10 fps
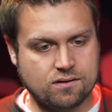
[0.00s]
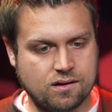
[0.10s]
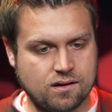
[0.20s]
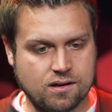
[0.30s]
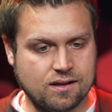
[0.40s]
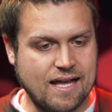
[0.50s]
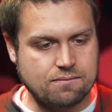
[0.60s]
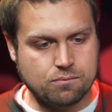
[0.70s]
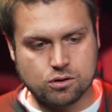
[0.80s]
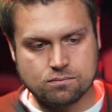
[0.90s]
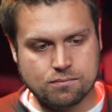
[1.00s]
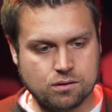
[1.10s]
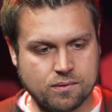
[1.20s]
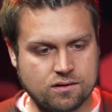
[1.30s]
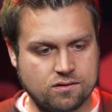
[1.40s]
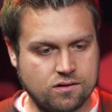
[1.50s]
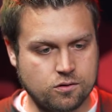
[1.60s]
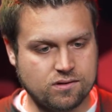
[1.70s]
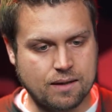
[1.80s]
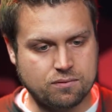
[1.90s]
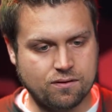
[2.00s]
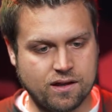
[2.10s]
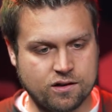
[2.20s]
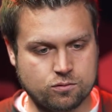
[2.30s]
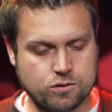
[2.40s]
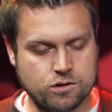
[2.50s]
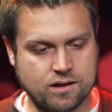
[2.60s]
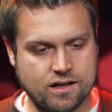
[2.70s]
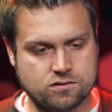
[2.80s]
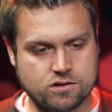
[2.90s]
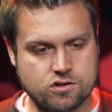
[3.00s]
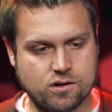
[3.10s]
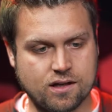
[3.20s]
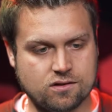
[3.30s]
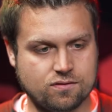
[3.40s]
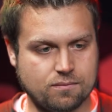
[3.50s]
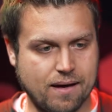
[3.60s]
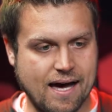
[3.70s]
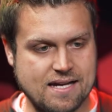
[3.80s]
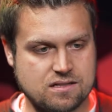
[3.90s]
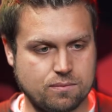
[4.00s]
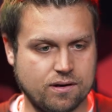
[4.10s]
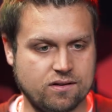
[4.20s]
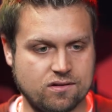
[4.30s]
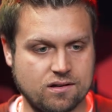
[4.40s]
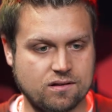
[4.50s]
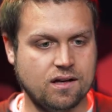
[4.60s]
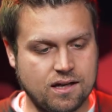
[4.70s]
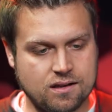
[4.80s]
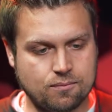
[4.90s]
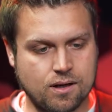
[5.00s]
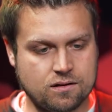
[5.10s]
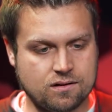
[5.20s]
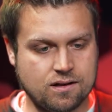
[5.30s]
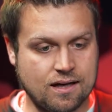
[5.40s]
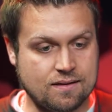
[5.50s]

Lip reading: the light bulb moments, those type of things where you can actually trace from past to present in the modern day.